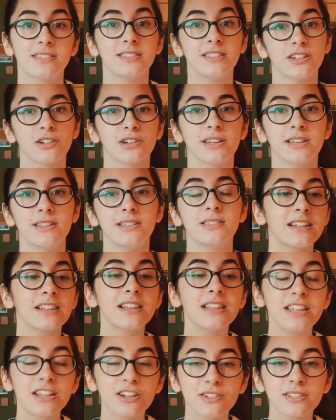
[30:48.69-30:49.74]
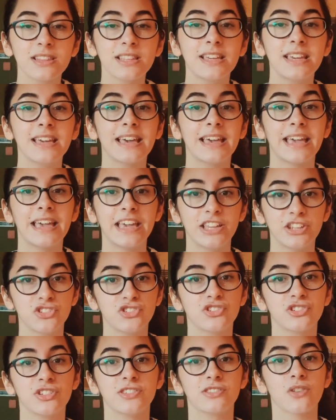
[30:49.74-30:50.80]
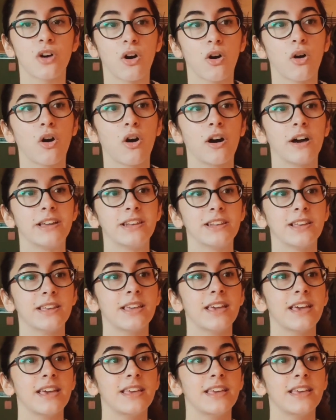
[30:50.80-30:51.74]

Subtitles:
series clearly hinges on